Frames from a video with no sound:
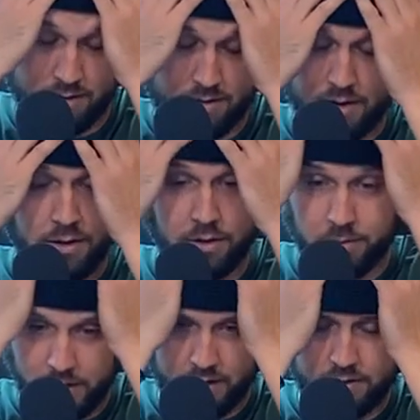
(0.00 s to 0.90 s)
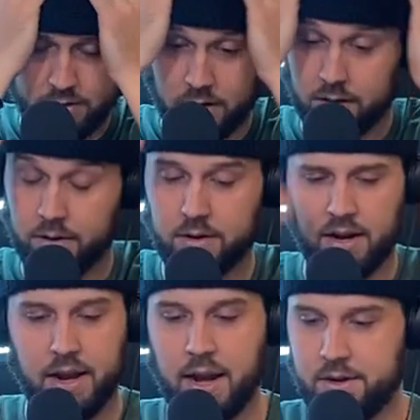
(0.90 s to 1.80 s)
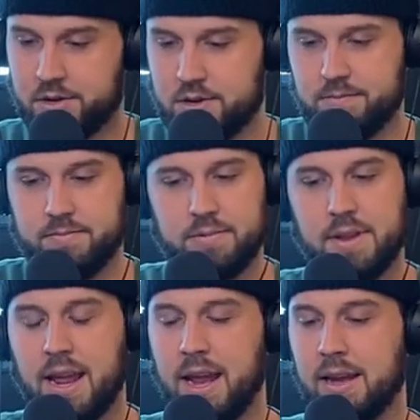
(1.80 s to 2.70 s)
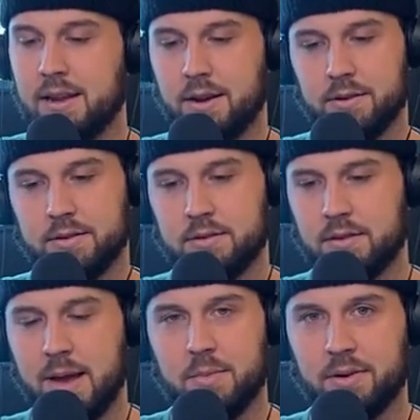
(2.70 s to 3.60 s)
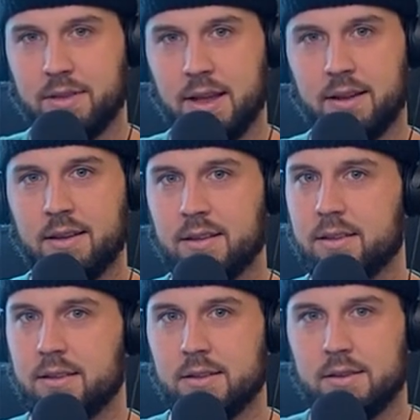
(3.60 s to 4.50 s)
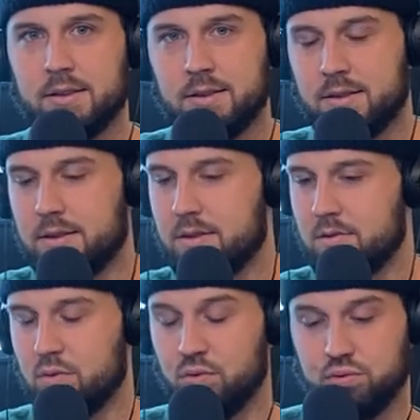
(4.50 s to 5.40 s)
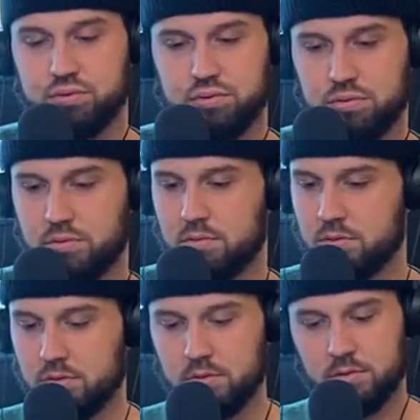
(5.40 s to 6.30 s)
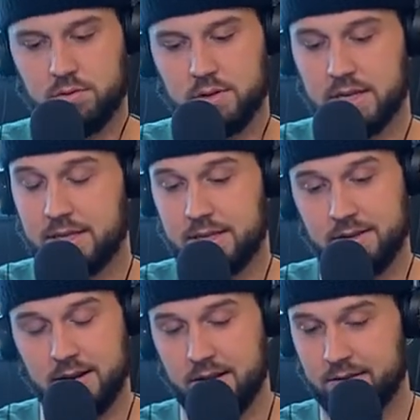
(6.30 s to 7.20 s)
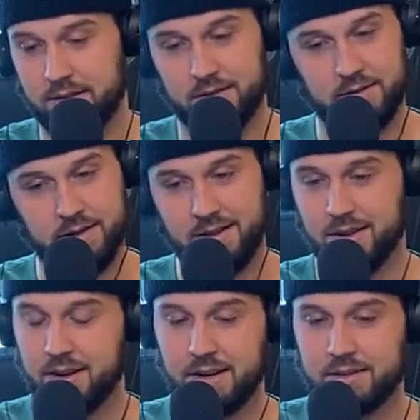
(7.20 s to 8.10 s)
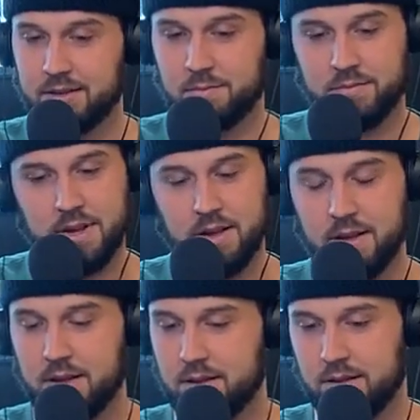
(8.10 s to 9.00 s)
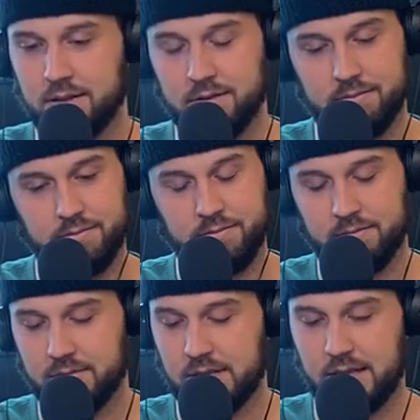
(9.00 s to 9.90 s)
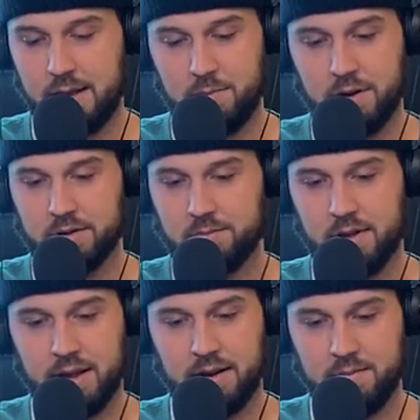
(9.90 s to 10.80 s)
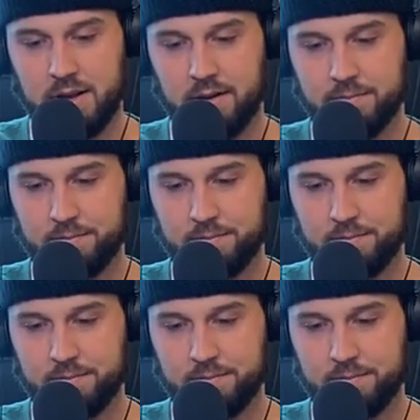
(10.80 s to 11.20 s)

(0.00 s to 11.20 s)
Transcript: it. I aged 8 years that birthday. Whew. I just didn't, this Anissa's leap years ahead of me.